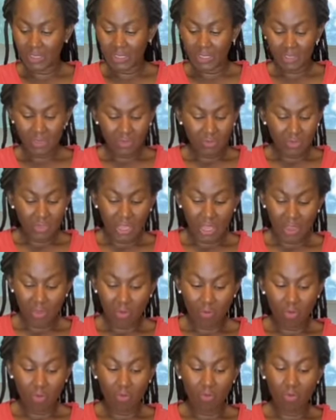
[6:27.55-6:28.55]
You can't
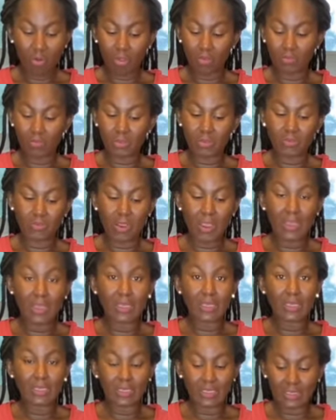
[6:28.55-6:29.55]
go wrong when you are
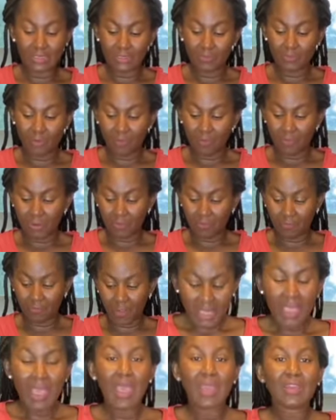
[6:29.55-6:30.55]
eating this for
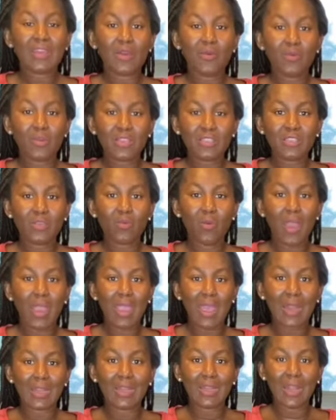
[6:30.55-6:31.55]
breakfast. And the reason why
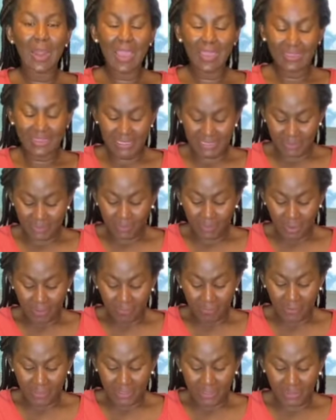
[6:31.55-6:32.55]
I like this
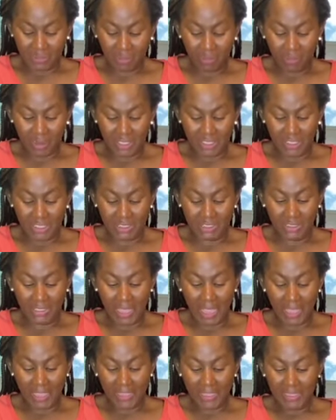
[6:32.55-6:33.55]
breakfast so much is
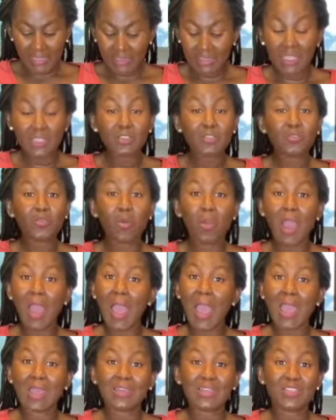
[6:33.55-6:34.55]
that there's no
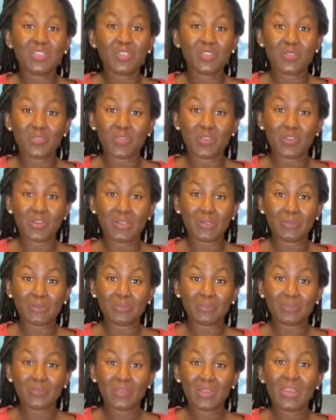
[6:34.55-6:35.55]
added sugar.
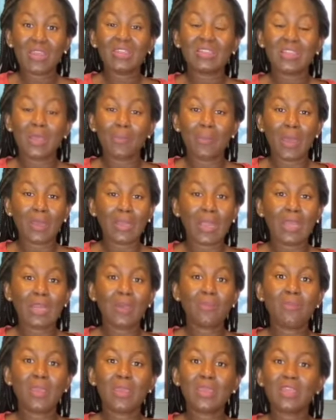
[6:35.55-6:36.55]
The banana
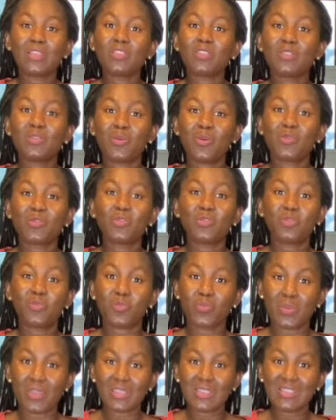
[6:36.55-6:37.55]
makes it so
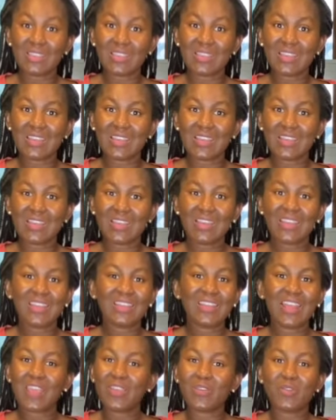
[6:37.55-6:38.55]
sweet
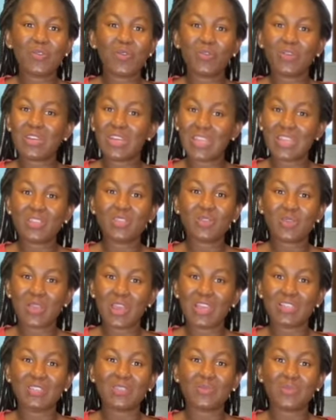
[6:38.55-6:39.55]
that you don't need
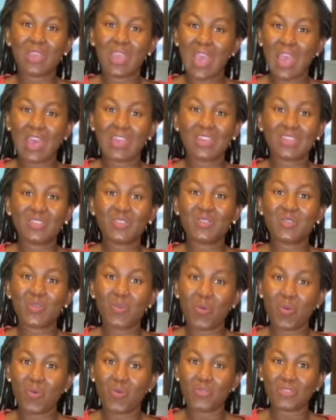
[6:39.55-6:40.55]
sugar to be added to your
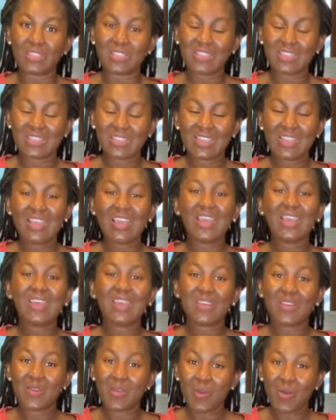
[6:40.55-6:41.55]
oats.
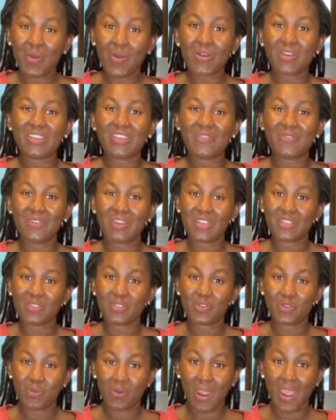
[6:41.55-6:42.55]
Go give it a
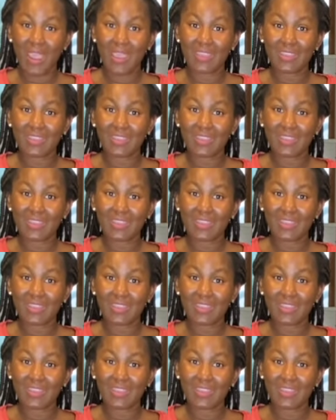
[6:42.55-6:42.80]
try.